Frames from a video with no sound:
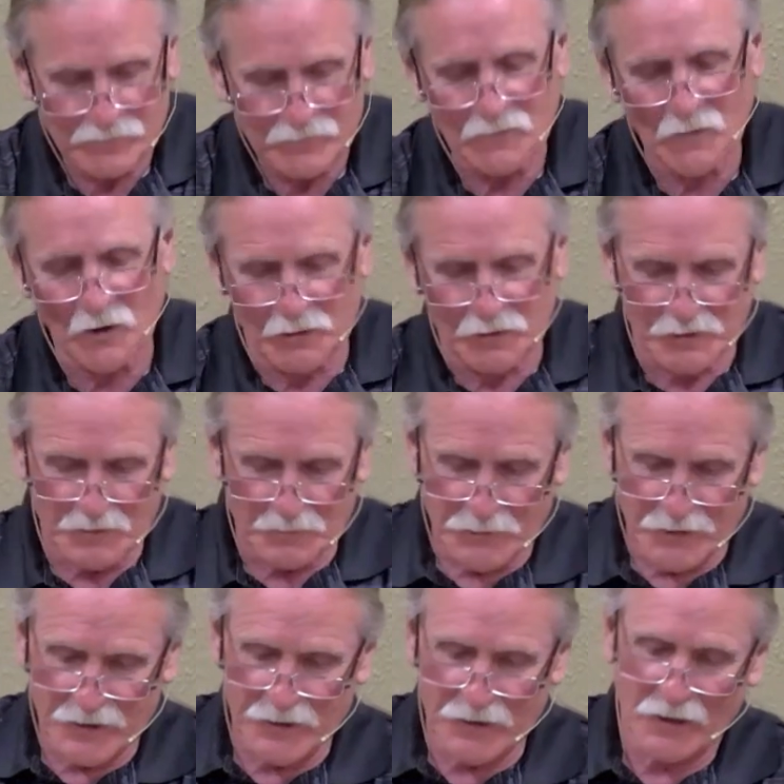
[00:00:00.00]
are going to
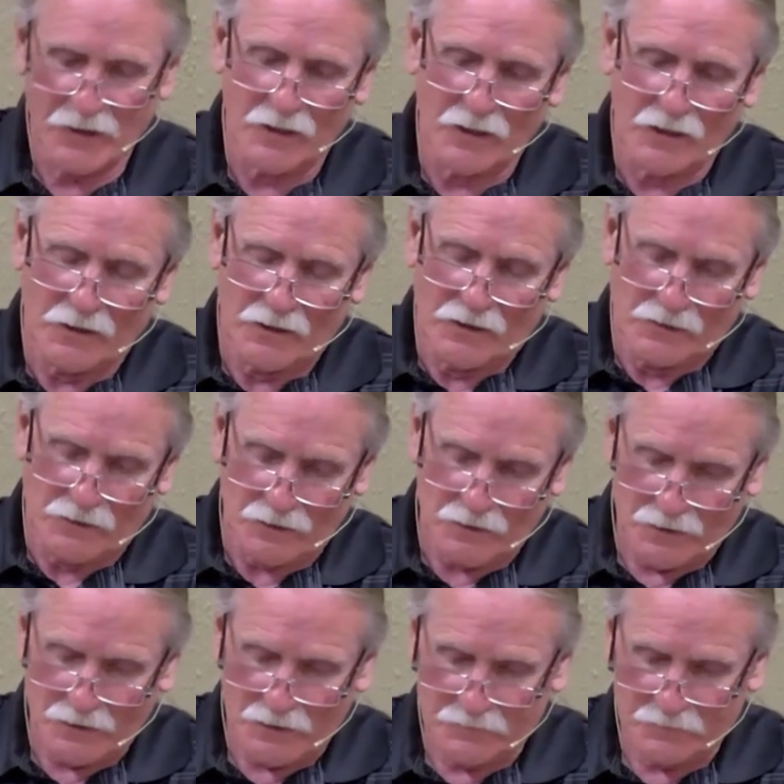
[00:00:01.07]
be
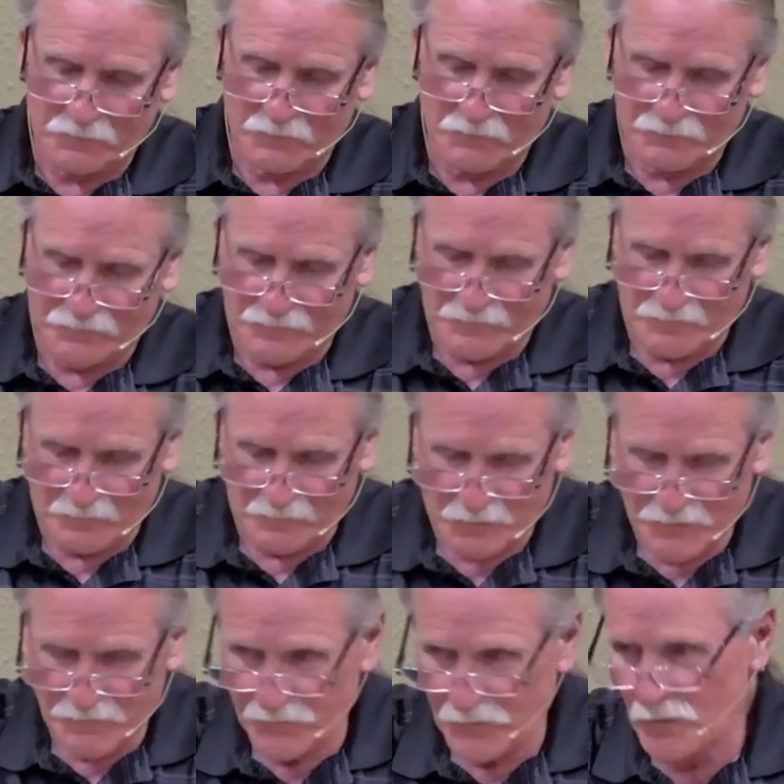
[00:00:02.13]
uh,
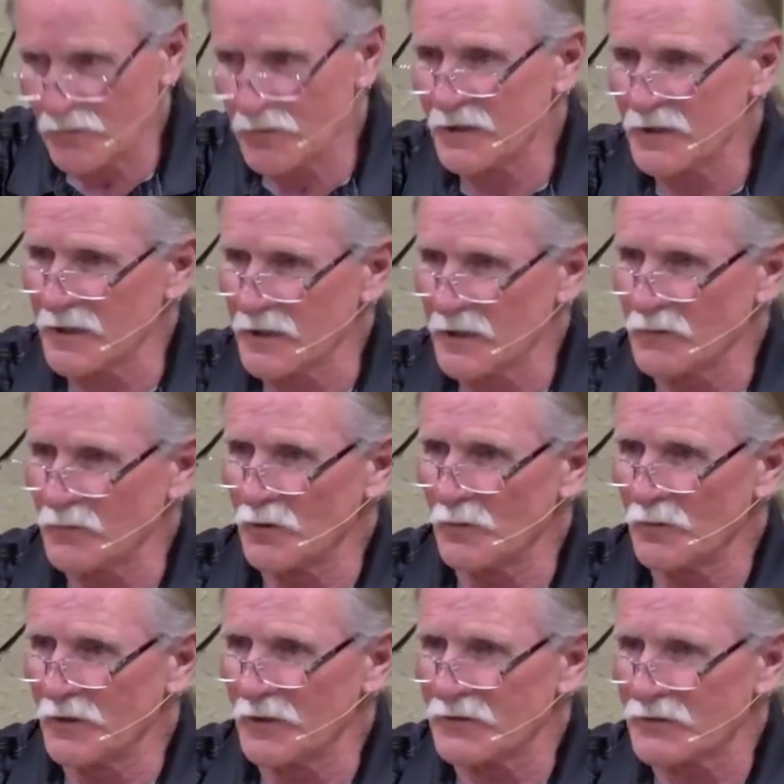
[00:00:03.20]
reviewed again when
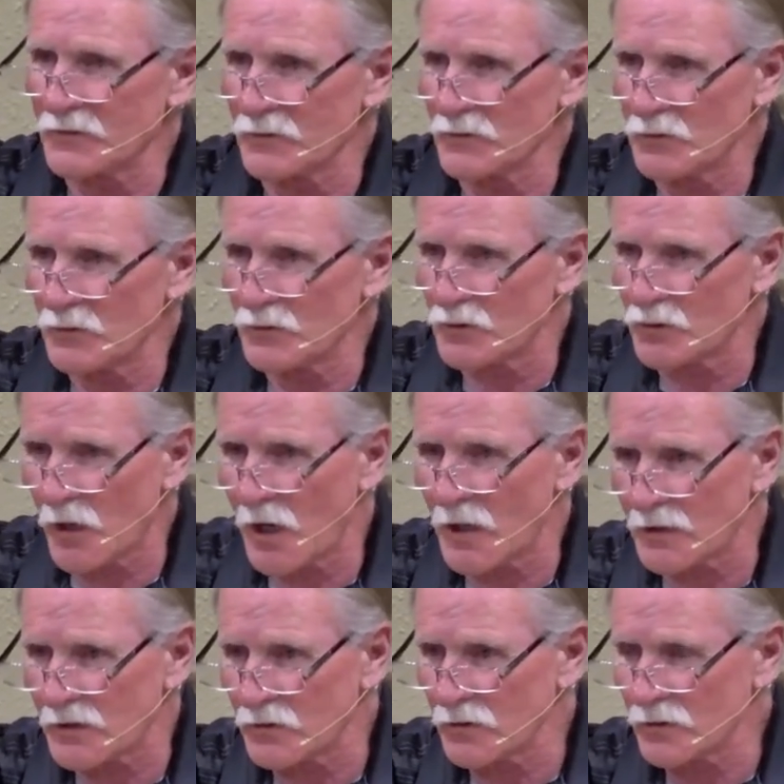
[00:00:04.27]
we get to
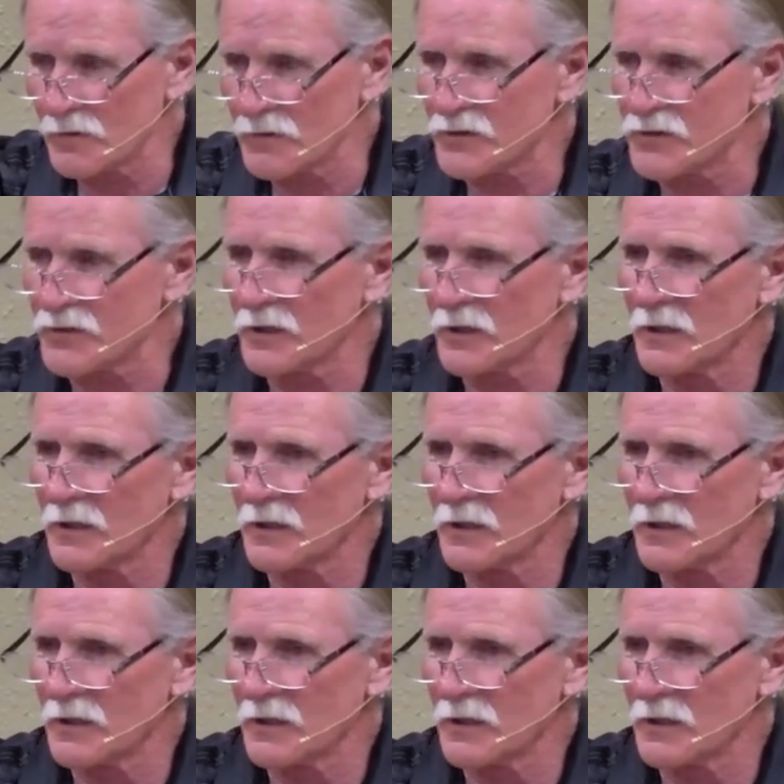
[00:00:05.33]
Chronicles.